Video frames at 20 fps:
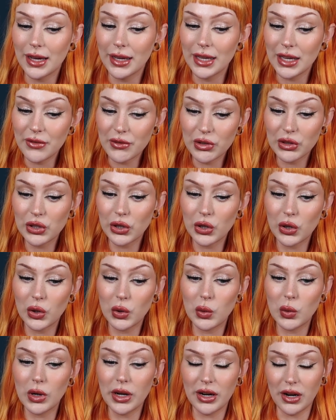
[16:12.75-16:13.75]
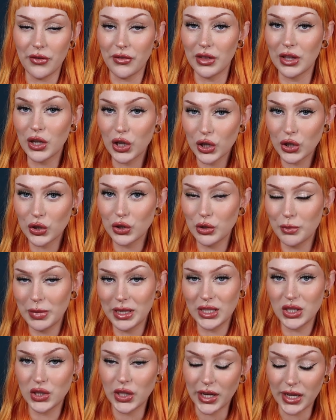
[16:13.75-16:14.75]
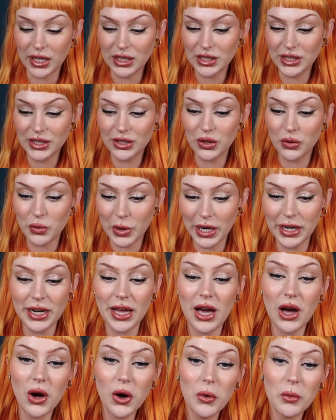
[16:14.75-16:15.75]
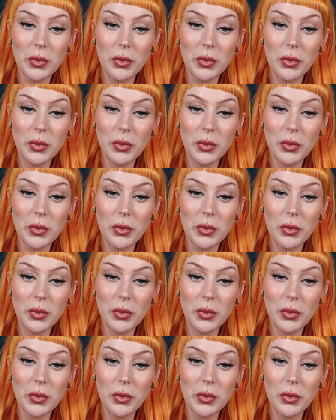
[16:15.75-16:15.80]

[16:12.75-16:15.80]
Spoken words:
even though nothing could be changed right now.